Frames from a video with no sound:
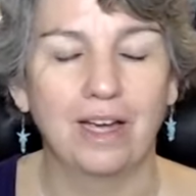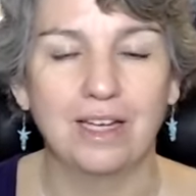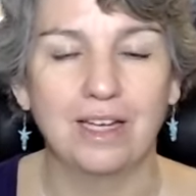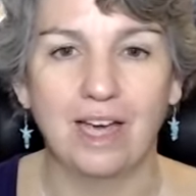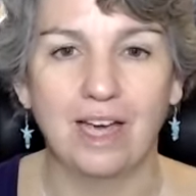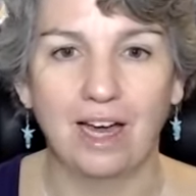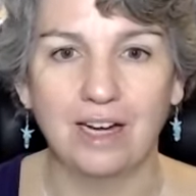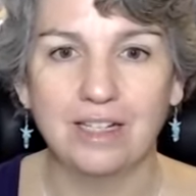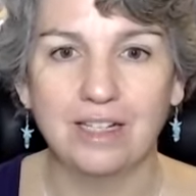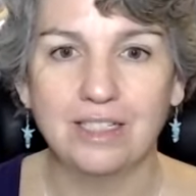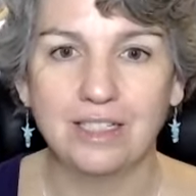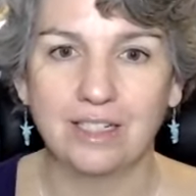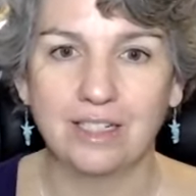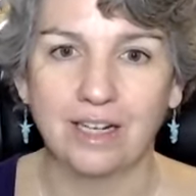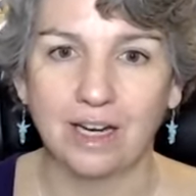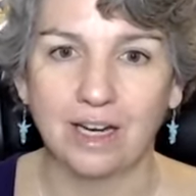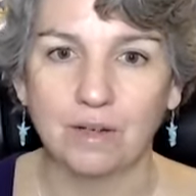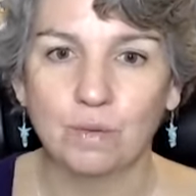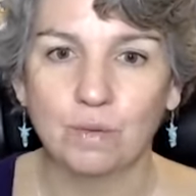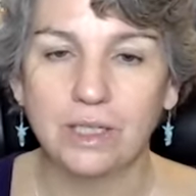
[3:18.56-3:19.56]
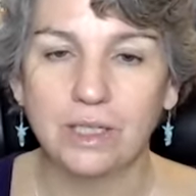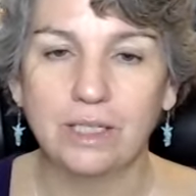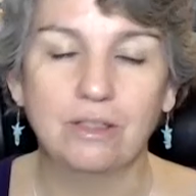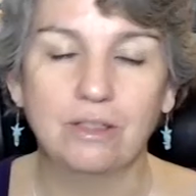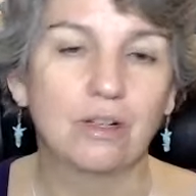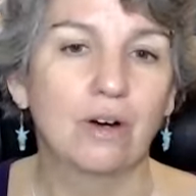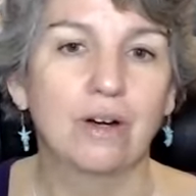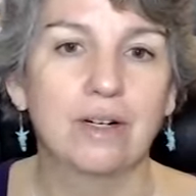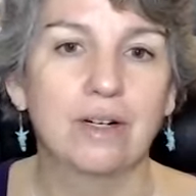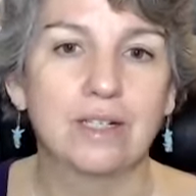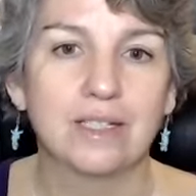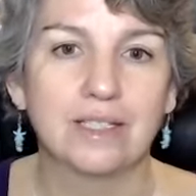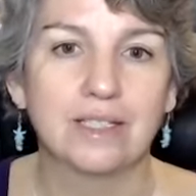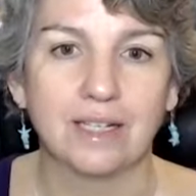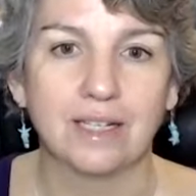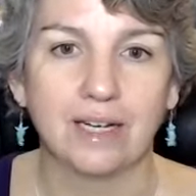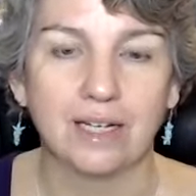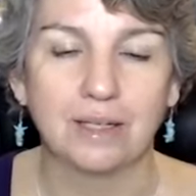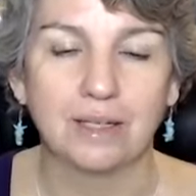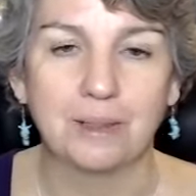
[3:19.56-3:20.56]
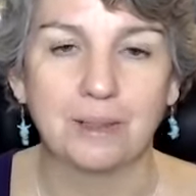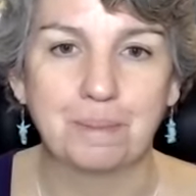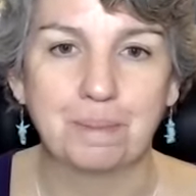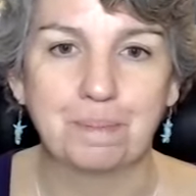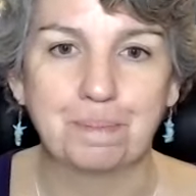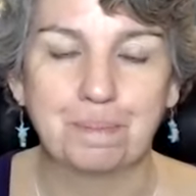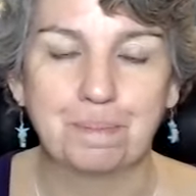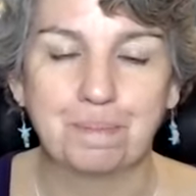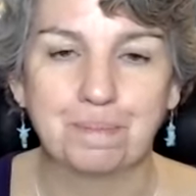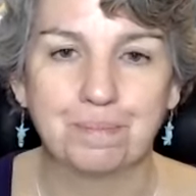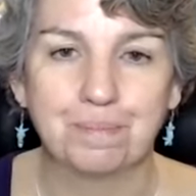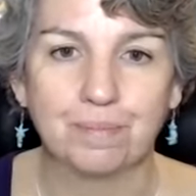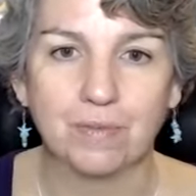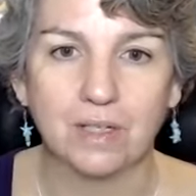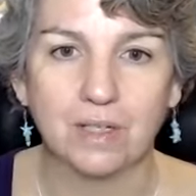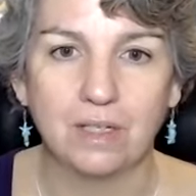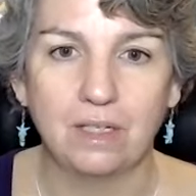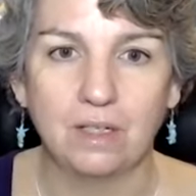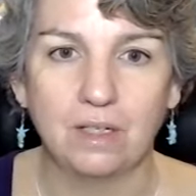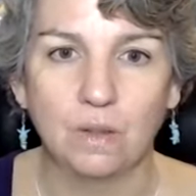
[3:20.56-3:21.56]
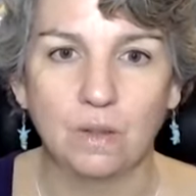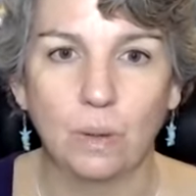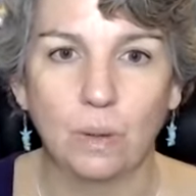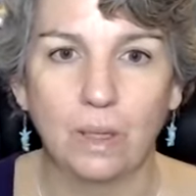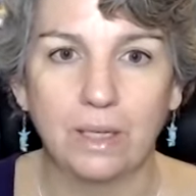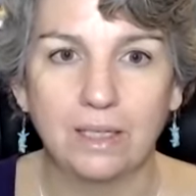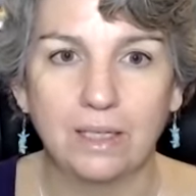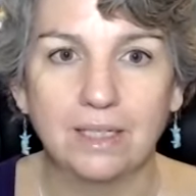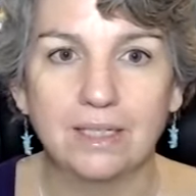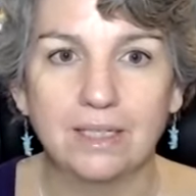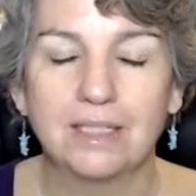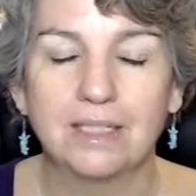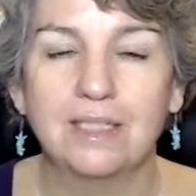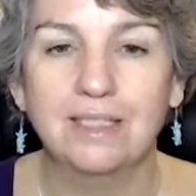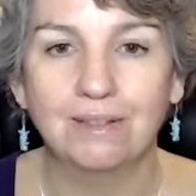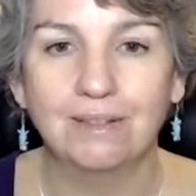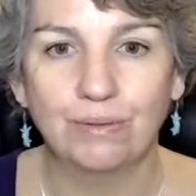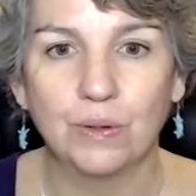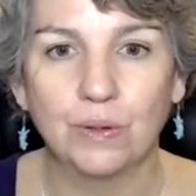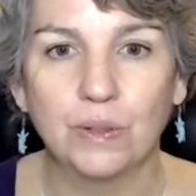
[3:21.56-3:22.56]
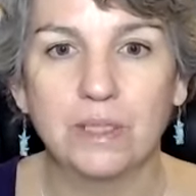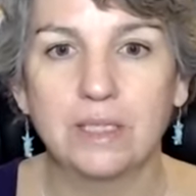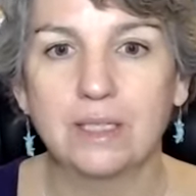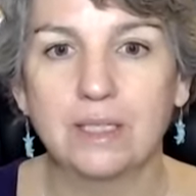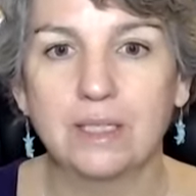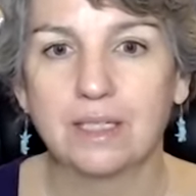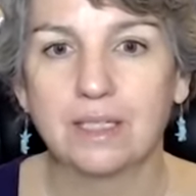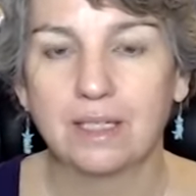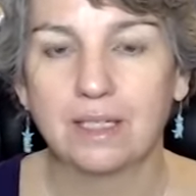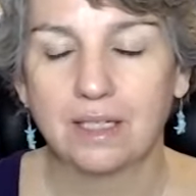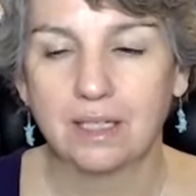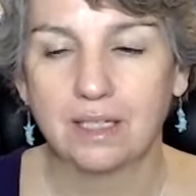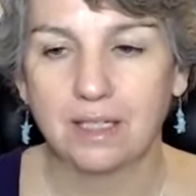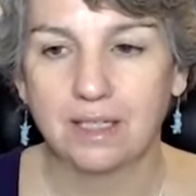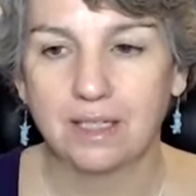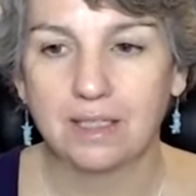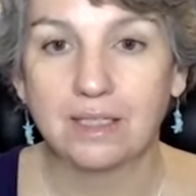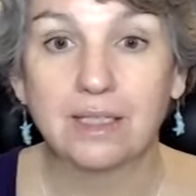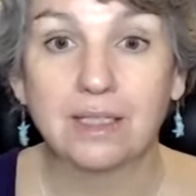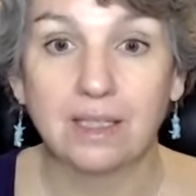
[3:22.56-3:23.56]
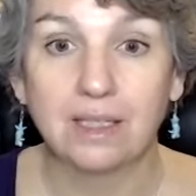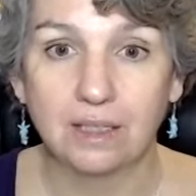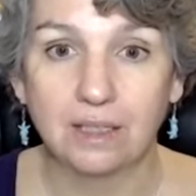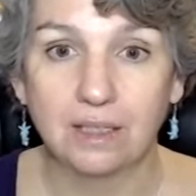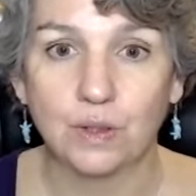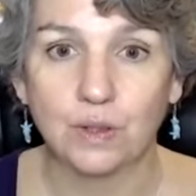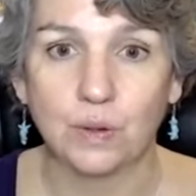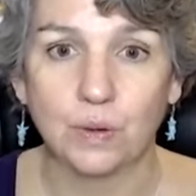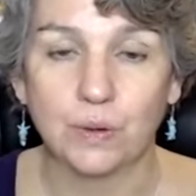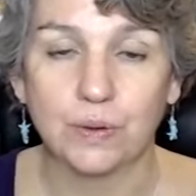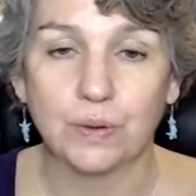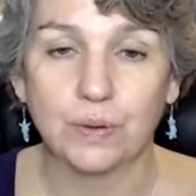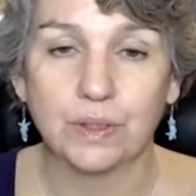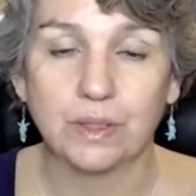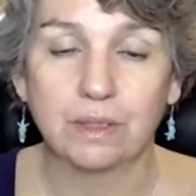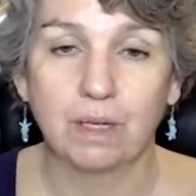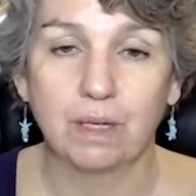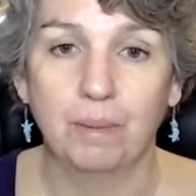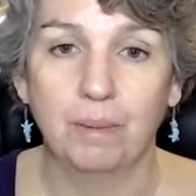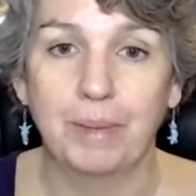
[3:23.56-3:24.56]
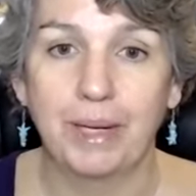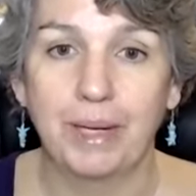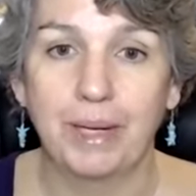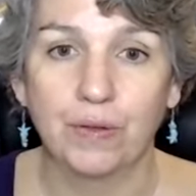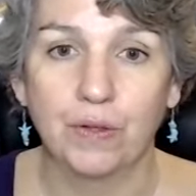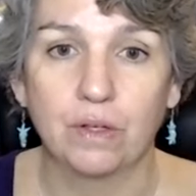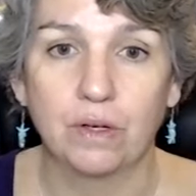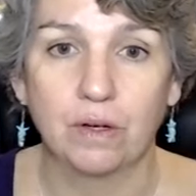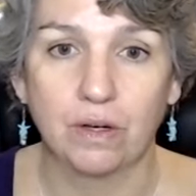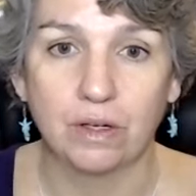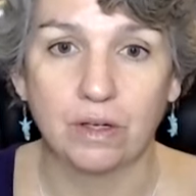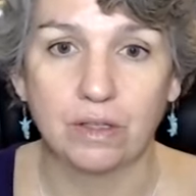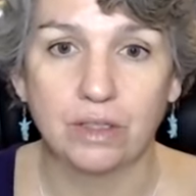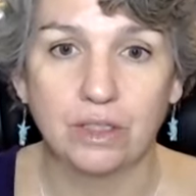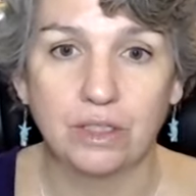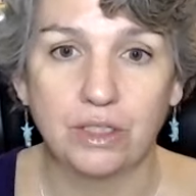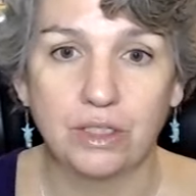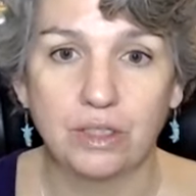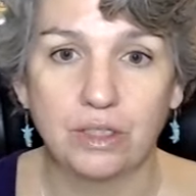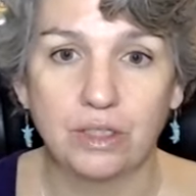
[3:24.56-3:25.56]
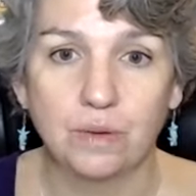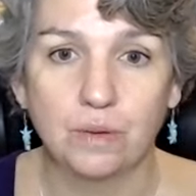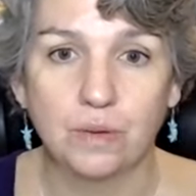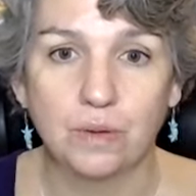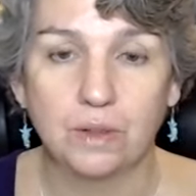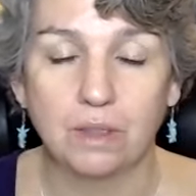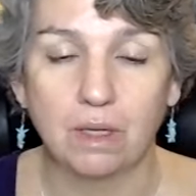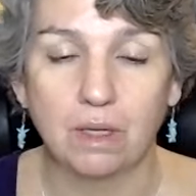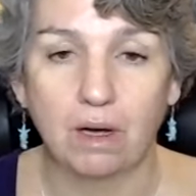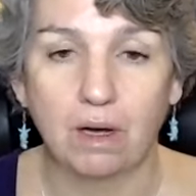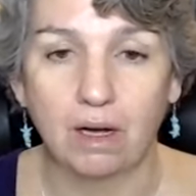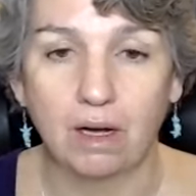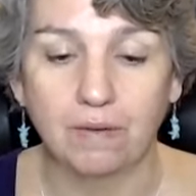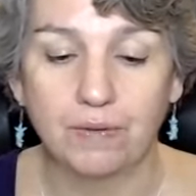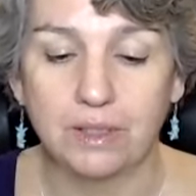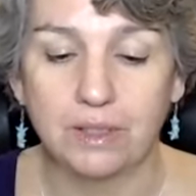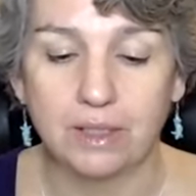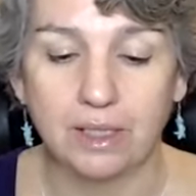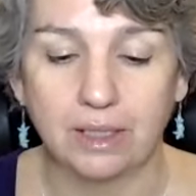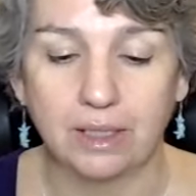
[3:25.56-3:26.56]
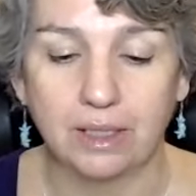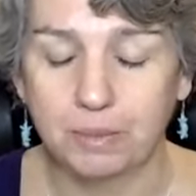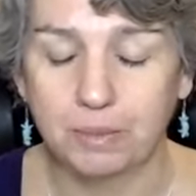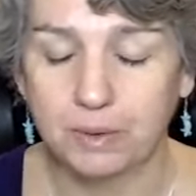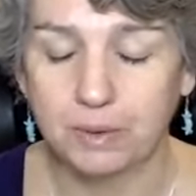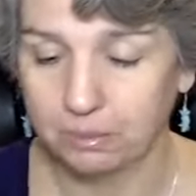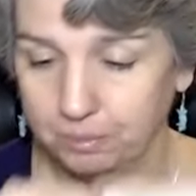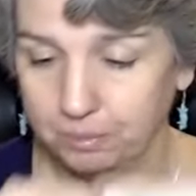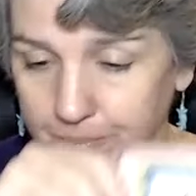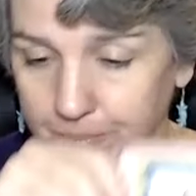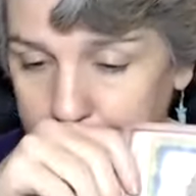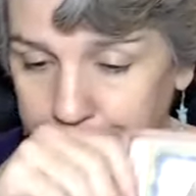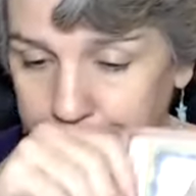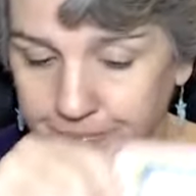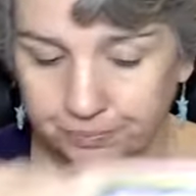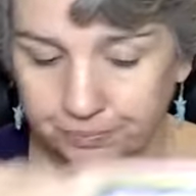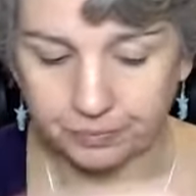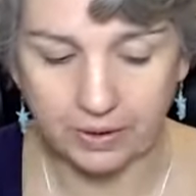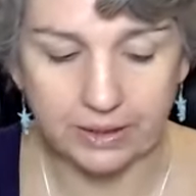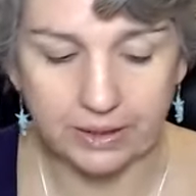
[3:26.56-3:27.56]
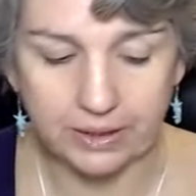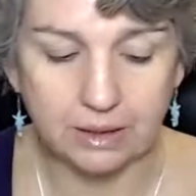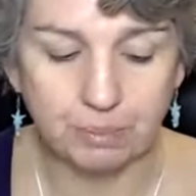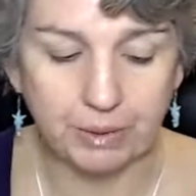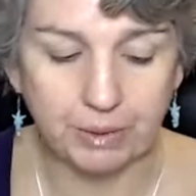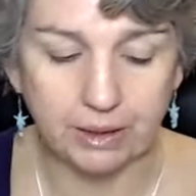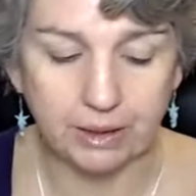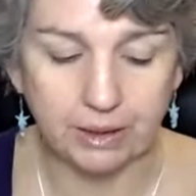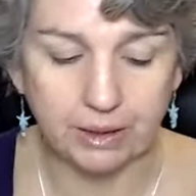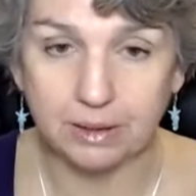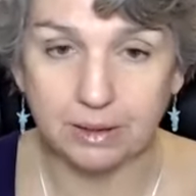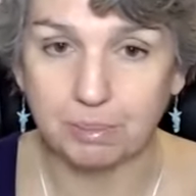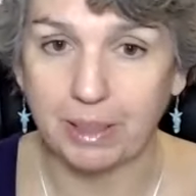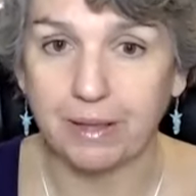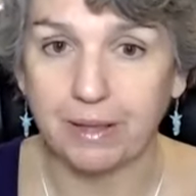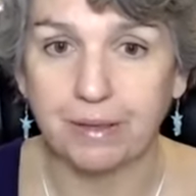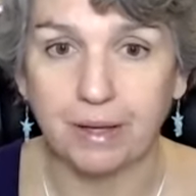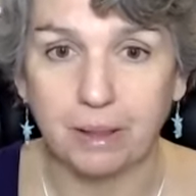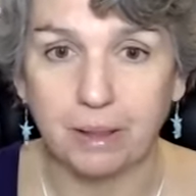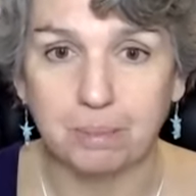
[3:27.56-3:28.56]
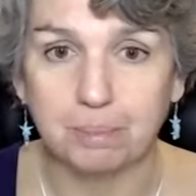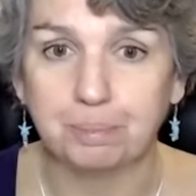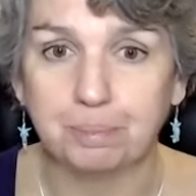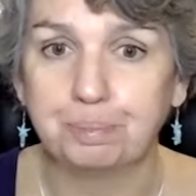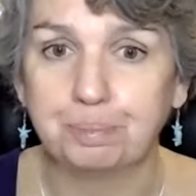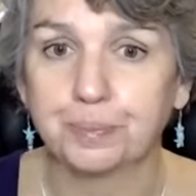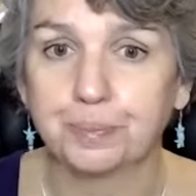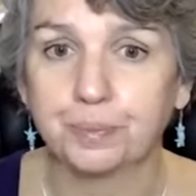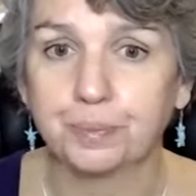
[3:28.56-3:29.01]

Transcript: I read cards, I get different signals about the card to choose. Oftentimes it's because my thumb